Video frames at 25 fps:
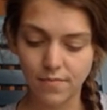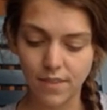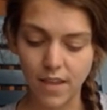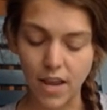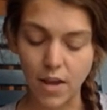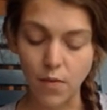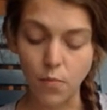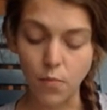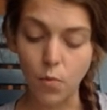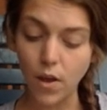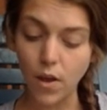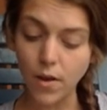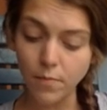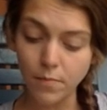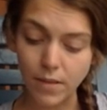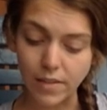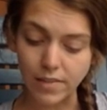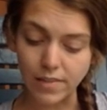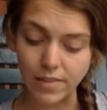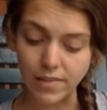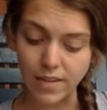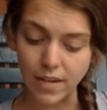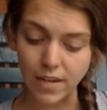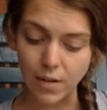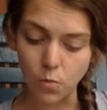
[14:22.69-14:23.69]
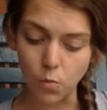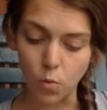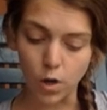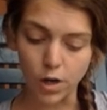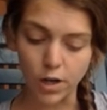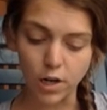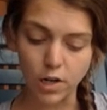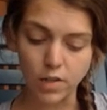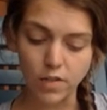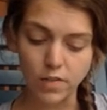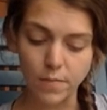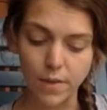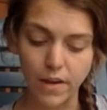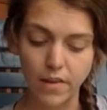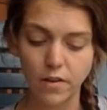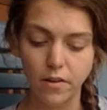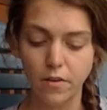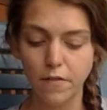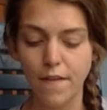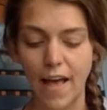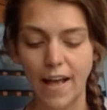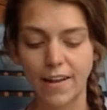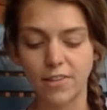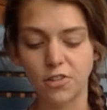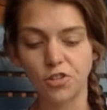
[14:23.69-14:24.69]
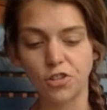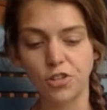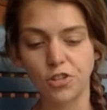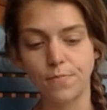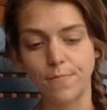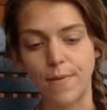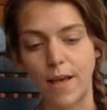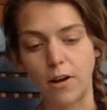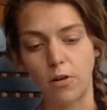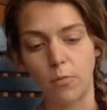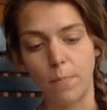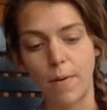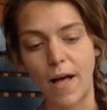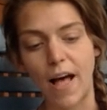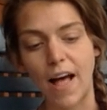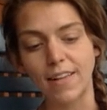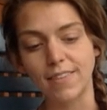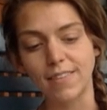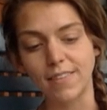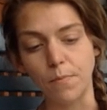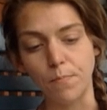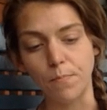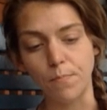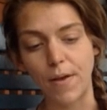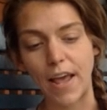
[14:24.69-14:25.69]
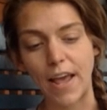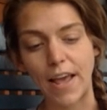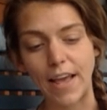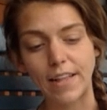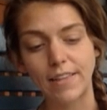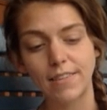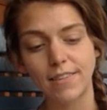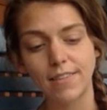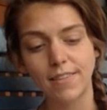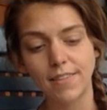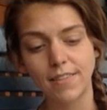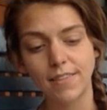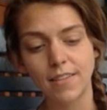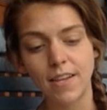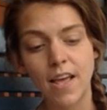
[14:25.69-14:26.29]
In one building, workers manufactured metal pots and pans